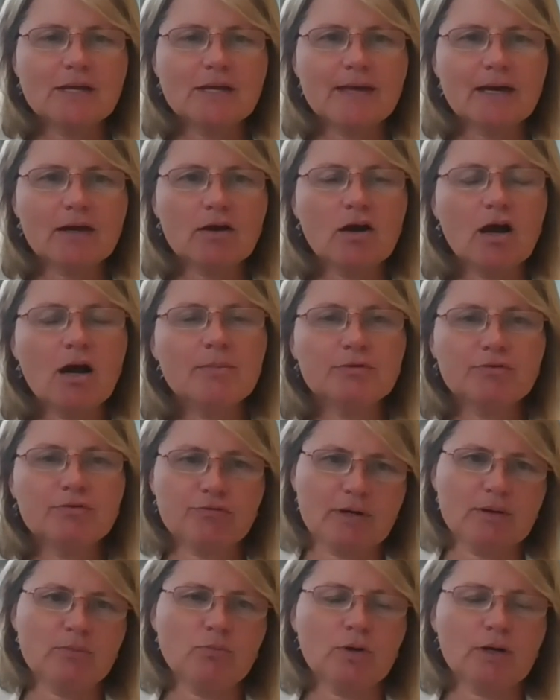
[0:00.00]
and that common
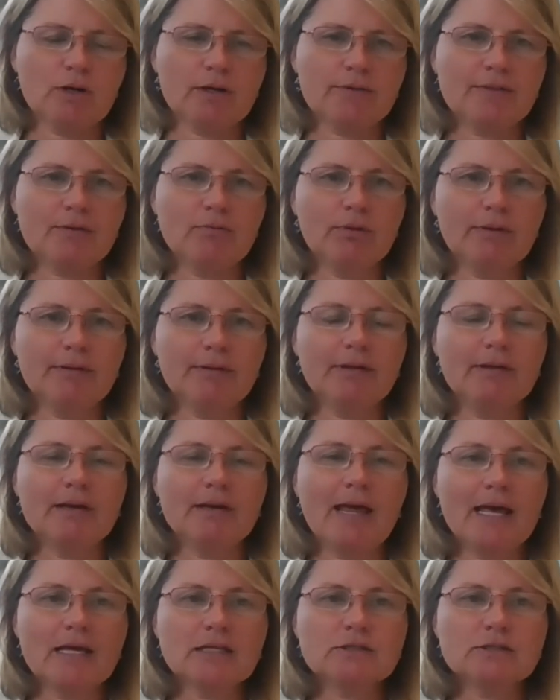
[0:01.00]
framework that will
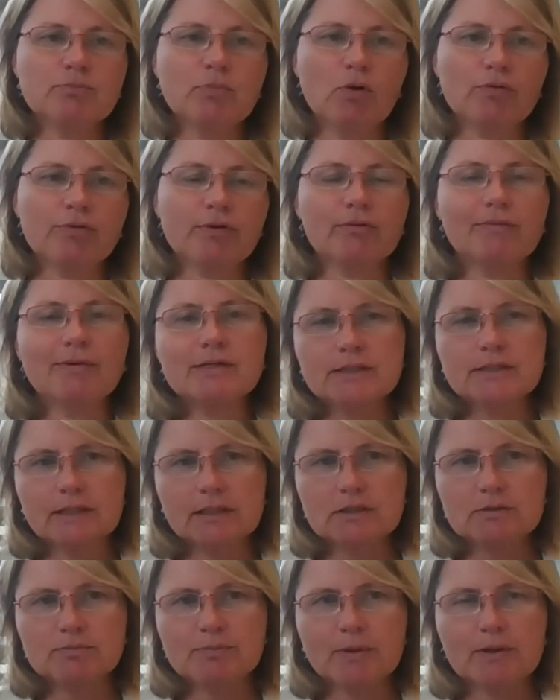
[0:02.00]
enhance both our resident
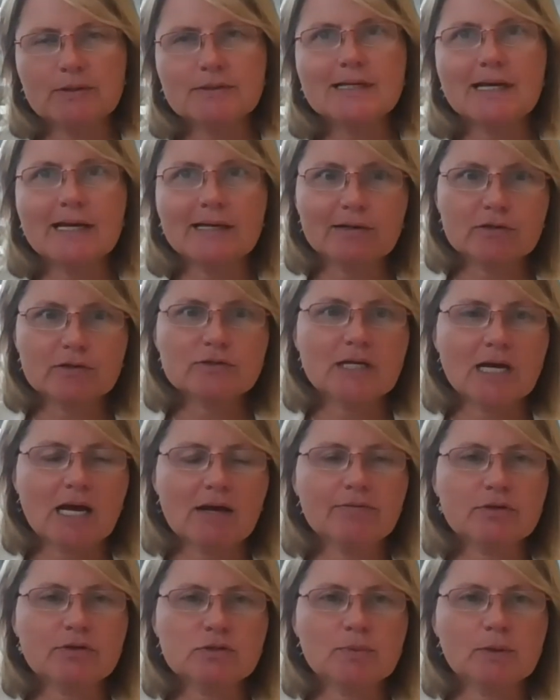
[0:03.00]
experience and our
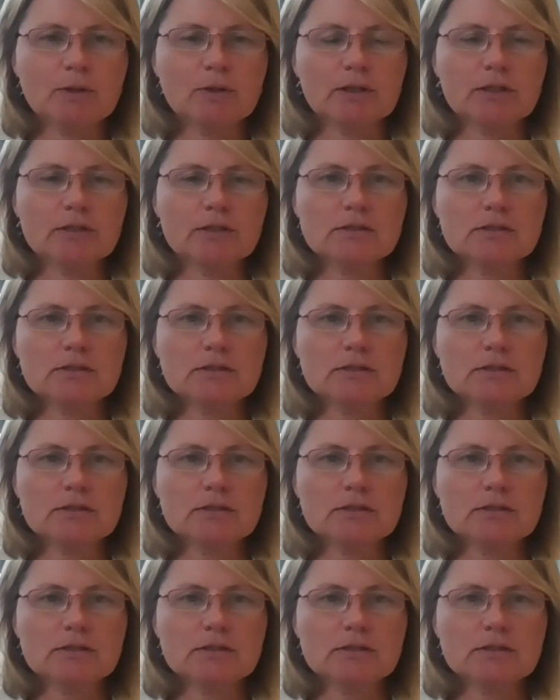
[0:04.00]
staff experience.